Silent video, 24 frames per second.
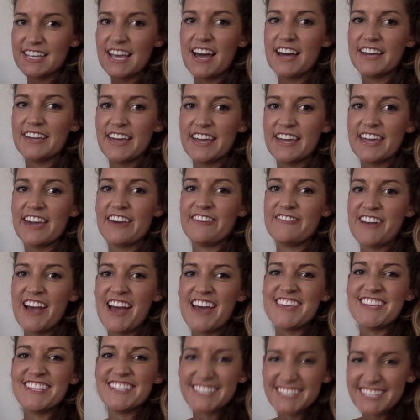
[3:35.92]
again, get
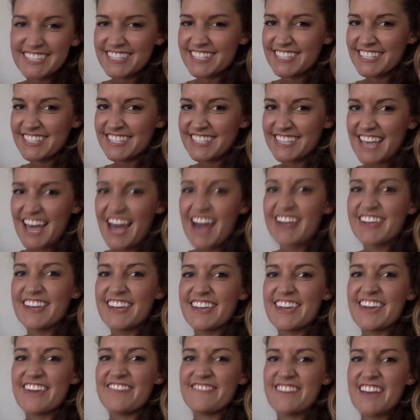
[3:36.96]
ready, again,
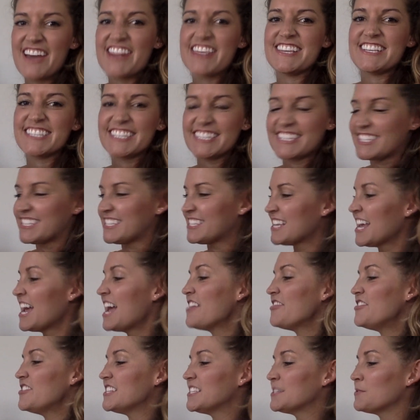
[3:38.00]
get ready.
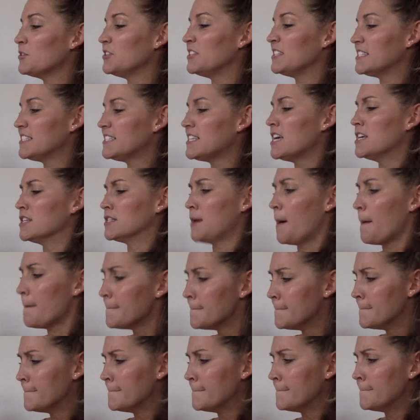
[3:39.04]
This one says
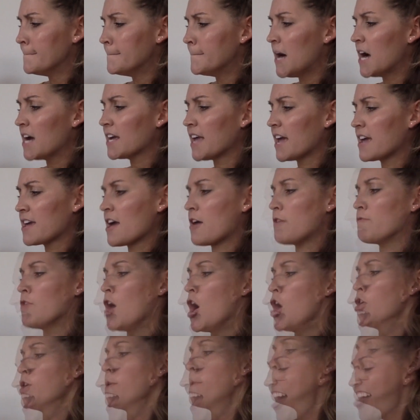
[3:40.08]
again, get
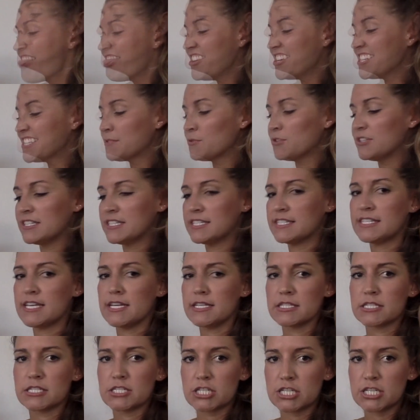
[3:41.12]
ready. This one says
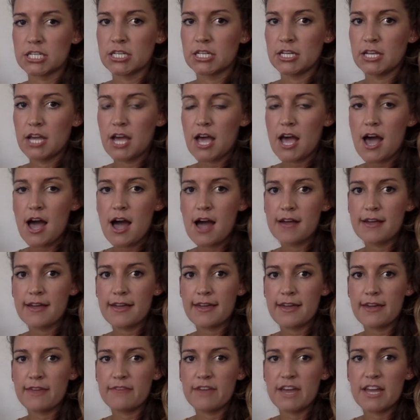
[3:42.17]
again,
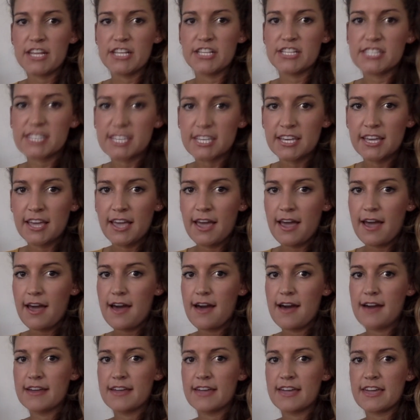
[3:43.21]
get ready,
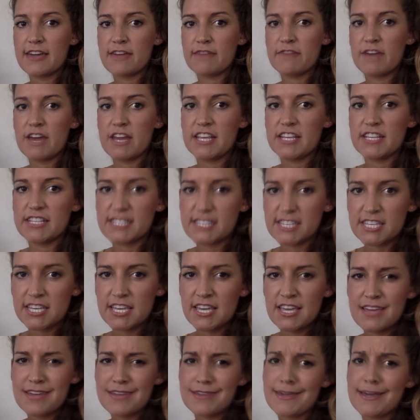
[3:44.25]
again, get ready,
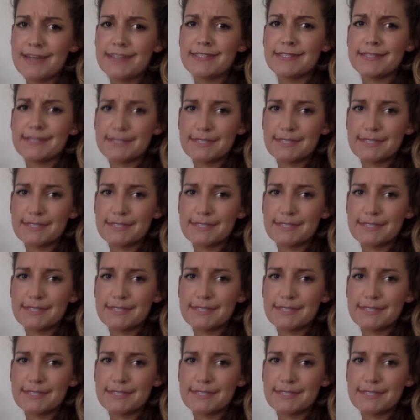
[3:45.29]
yes.